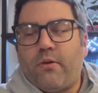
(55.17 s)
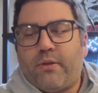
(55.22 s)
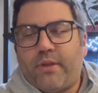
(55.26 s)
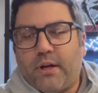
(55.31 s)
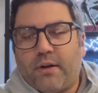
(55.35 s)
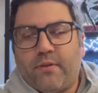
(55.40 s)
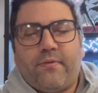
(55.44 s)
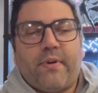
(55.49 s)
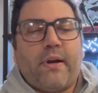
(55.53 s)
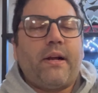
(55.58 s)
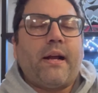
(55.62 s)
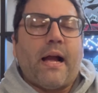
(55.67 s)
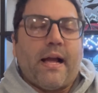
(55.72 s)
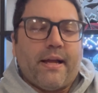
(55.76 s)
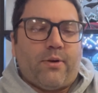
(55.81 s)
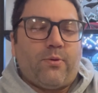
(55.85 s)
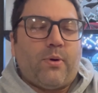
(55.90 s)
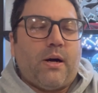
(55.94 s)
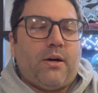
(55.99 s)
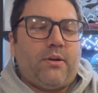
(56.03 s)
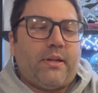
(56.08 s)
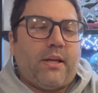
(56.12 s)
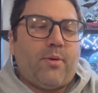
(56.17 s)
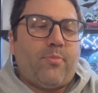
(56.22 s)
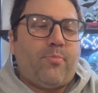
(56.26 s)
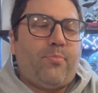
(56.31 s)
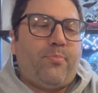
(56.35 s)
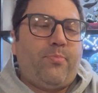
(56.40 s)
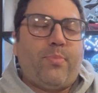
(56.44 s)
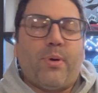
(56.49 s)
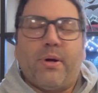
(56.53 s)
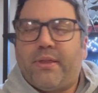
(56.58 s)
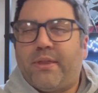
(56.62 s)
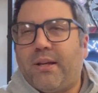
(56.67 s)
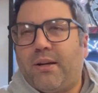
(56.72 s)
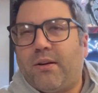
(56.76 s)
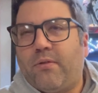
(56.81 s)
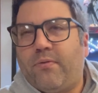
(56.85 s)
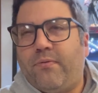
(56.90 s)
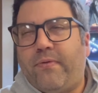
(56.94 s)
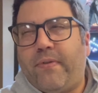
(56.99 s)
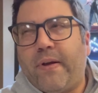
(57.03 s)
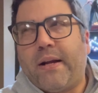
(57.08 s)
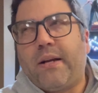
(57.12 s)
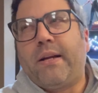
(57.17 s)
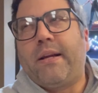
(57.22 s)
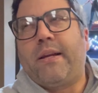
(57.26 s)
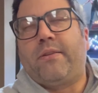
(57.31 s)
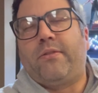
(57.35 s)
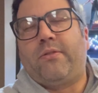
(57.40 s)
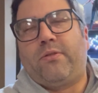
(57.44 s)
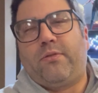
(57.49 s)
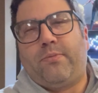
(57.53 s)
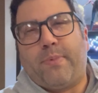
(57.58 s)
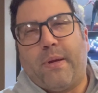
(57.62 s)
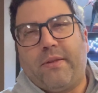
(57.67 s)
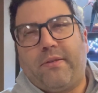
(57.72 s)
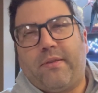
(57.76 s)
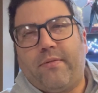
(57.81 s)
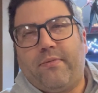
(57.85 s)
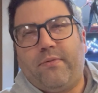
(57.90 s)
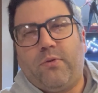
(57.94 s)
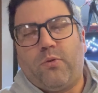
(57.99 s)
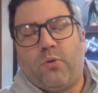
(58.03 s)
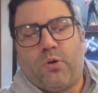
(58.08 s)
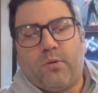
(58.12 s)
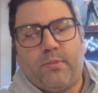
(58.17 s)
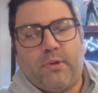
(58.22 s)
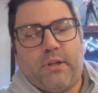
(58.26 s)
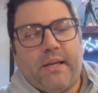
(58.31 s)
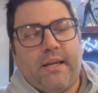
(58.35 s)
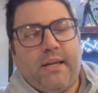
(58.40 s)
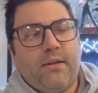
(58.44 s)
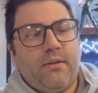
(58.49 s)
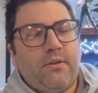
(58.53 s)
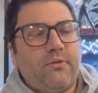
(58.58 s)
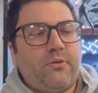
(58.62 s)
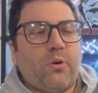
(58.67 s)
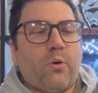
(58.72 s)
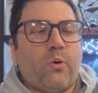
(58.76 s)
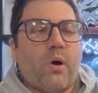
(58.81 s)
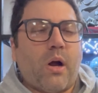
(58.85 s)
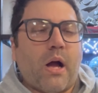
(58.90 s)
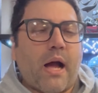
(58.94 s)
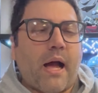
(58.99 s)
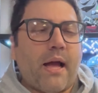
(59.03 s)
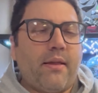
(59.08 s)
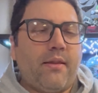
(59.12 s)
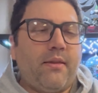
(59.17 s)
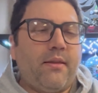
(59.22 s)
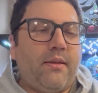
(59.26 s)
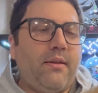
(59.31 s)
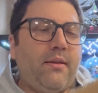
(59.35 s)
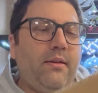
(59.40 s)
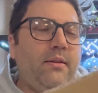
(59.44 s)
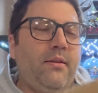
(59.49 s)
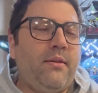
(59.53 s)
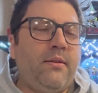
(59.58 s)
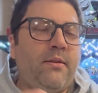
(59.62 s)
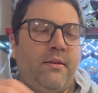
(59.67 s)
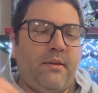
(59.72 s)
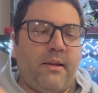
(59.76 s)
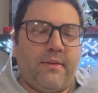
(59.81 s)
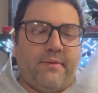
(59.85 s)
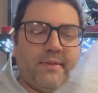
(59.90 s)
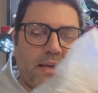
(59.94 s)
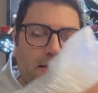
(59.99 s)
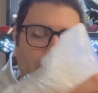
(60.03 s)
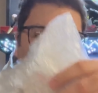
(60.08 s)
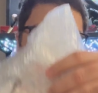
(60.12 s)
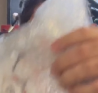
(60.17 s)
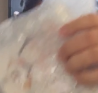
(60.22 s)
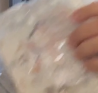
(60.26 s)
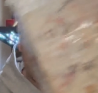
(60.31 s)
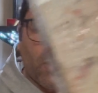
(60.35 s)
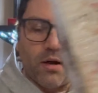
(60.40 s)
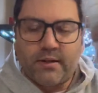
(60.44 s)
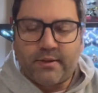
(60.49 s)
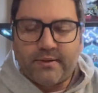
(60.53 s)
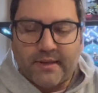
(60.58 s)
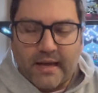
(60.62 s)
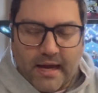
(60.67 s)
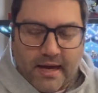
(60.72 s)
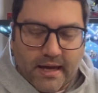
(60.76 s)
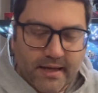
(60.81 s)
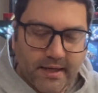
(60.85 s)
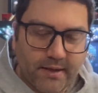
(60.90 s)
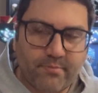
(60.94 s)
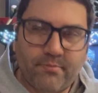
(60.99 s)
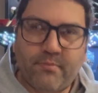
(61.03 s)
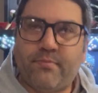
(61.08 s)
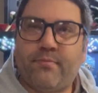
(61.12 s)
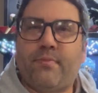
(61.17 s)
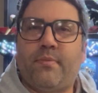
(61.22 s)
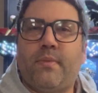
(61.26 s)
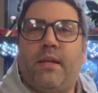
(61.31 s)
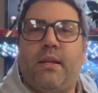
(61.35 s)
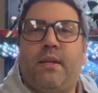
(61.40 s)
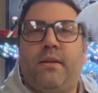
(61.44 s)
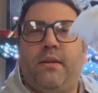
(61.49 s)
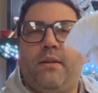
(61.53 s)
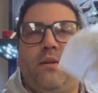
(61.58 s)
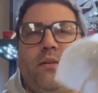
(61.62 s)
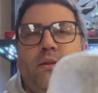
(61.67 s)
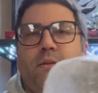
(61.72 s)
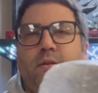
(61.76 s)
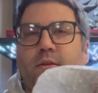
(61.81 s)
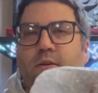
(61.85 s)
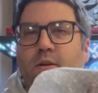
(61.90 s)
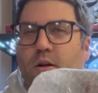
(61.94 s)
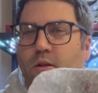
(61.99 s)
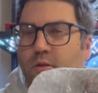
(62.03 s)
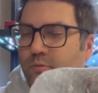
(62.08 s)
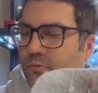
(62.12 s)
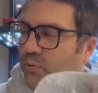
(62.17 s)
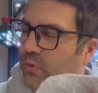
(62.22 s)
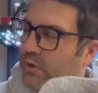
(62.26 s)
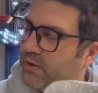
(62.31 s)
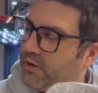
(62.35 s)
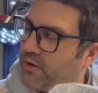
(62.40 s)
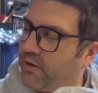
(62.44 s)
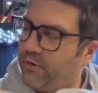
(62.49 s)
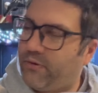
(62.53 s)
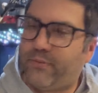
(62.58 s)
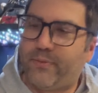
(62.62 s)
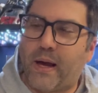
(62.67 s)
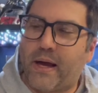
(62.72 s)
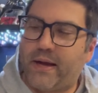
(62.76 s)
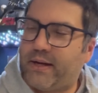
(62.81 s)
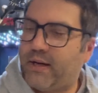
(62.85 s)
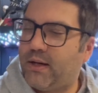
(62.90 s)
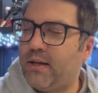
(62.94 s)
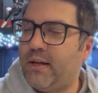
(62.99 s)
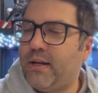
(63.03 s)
They're very high quality, but they're very expensive normally. So it takes a long time. They're all in one little spot here.